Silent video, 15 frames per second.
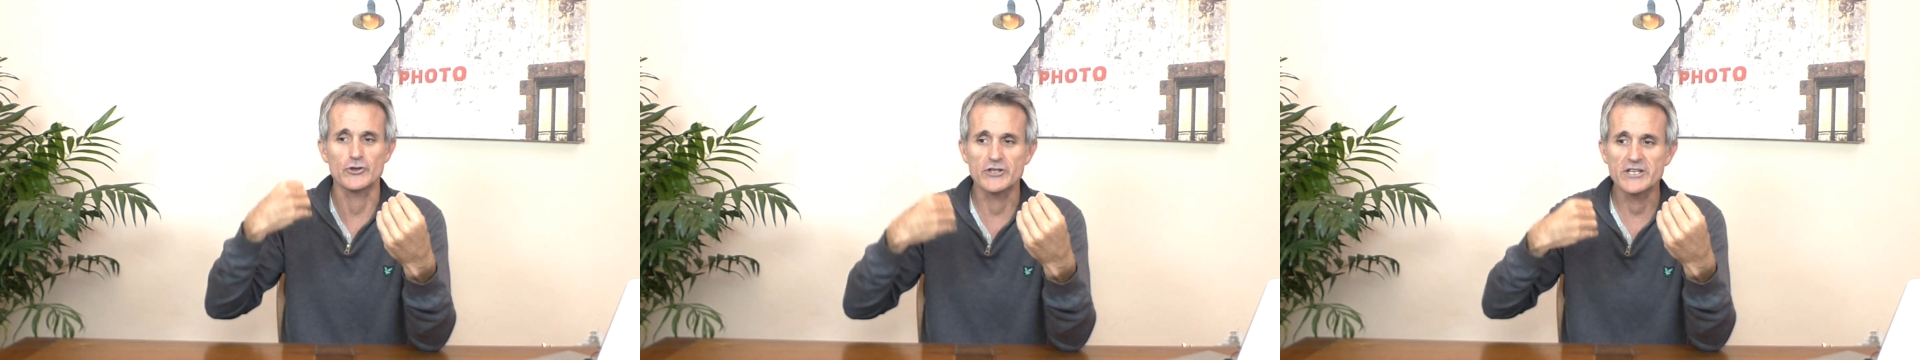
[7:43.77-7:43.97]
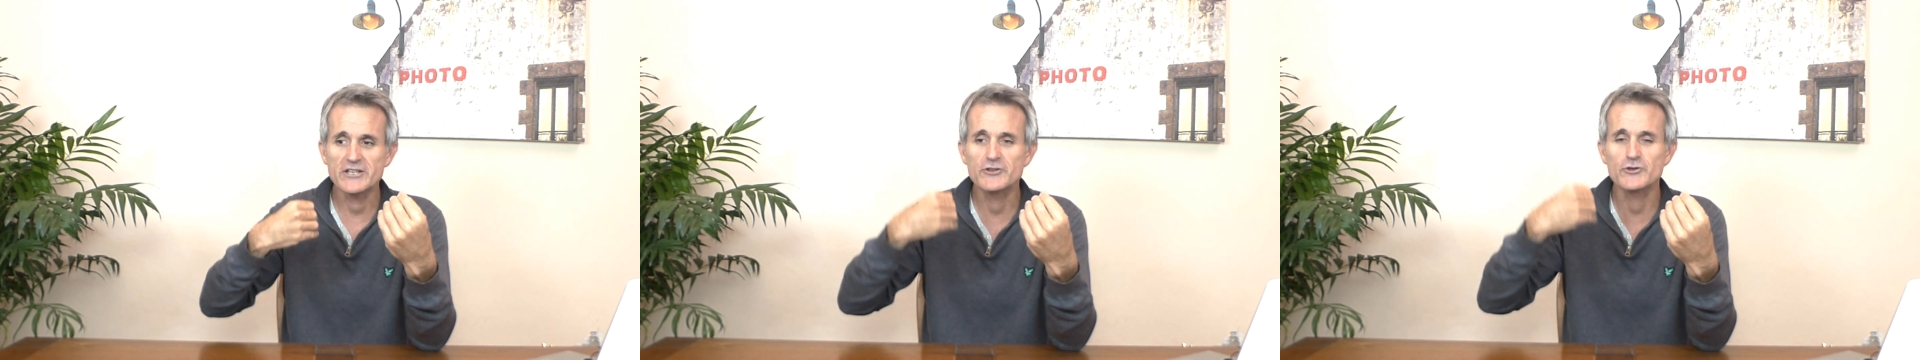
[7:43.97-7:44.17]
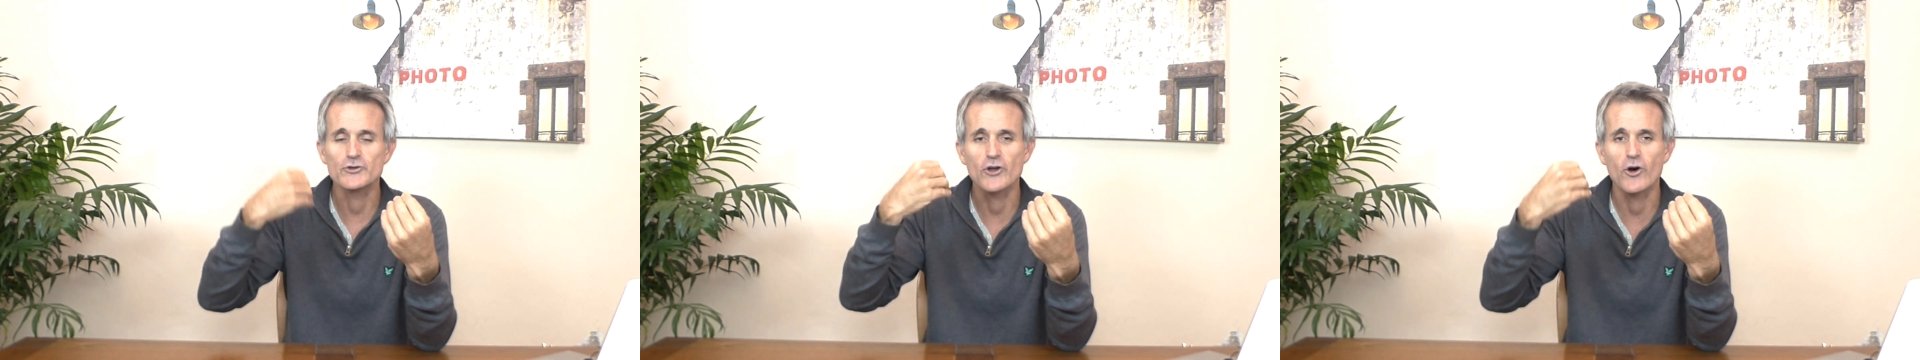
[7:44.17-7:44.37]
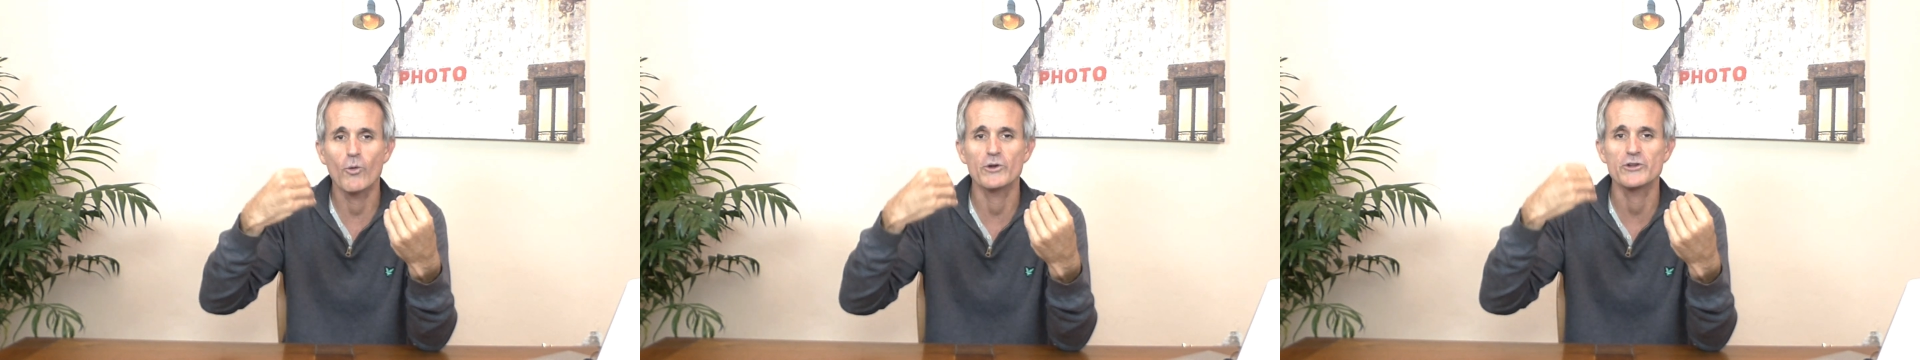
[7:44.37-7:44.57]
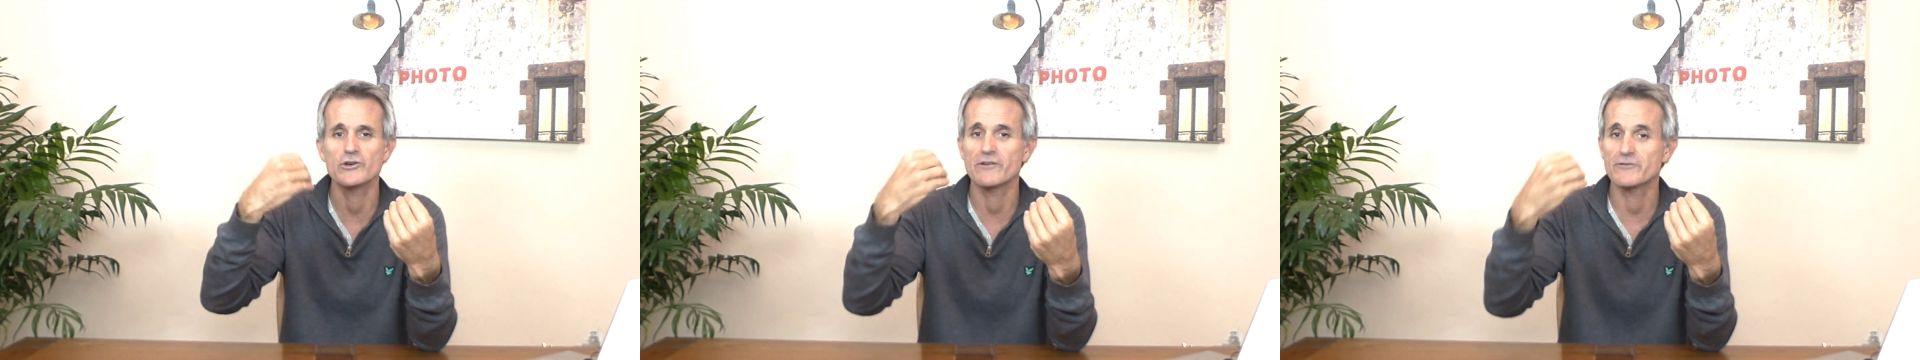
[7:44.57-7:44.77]
need to know
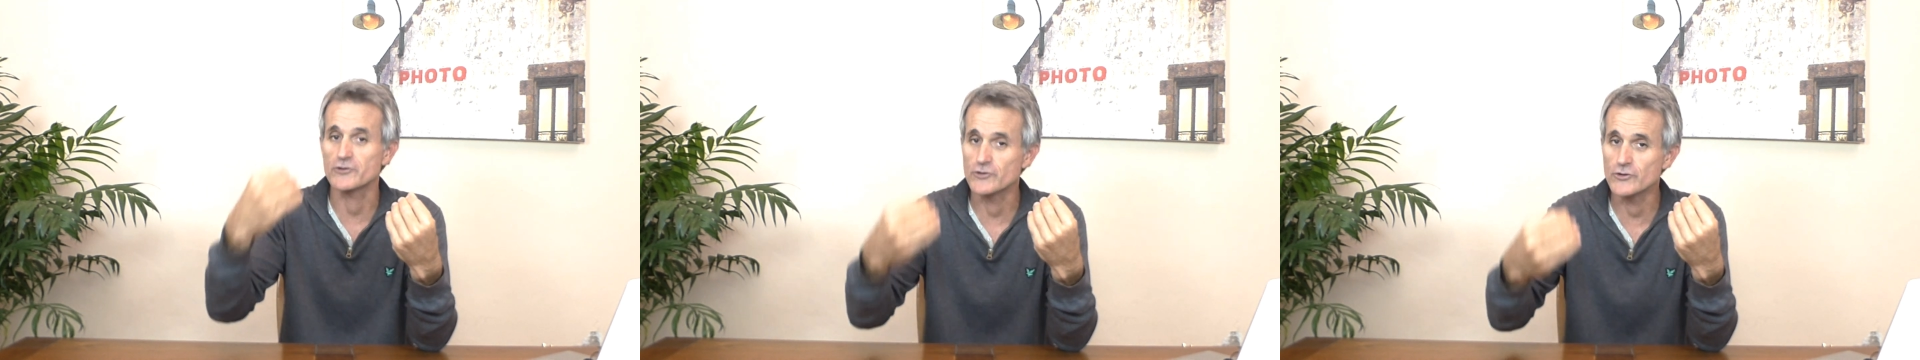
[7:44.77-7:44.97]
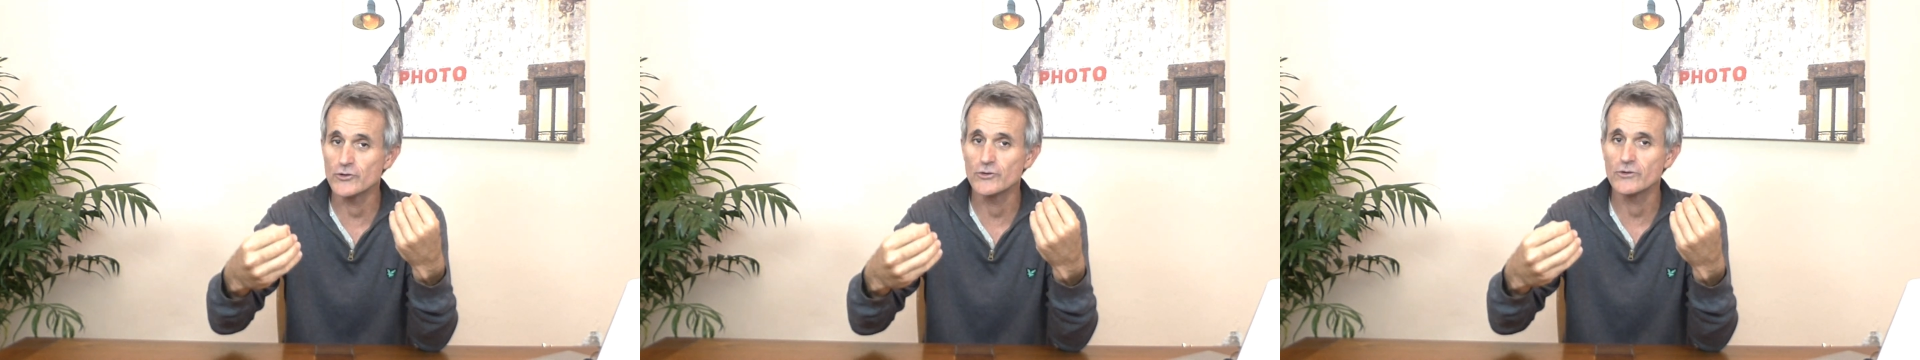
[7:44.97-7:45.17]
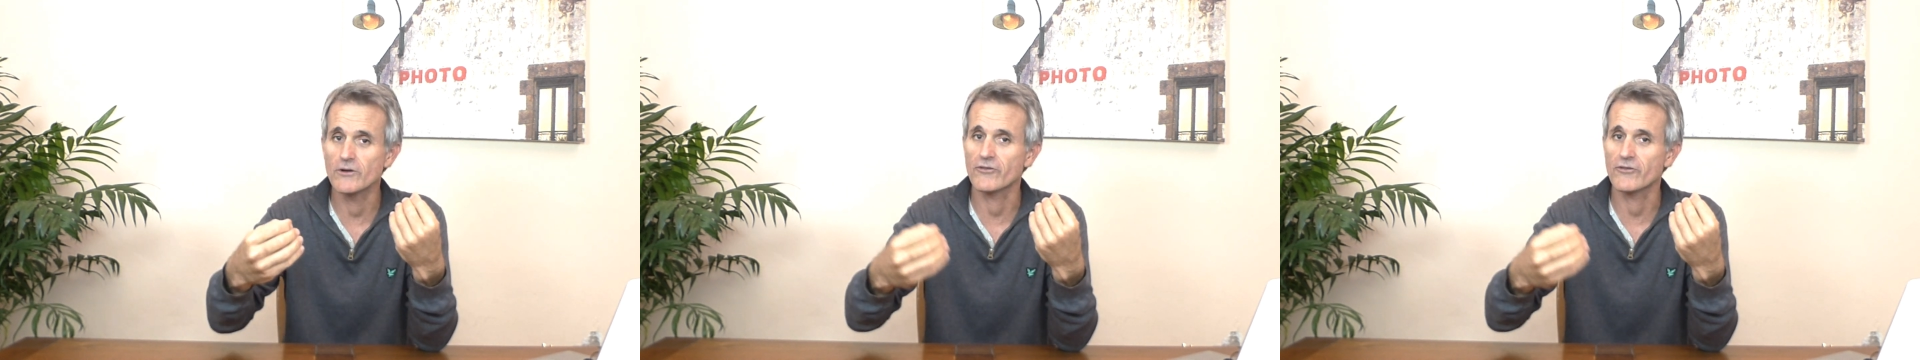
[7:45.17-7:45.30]
what you have to do,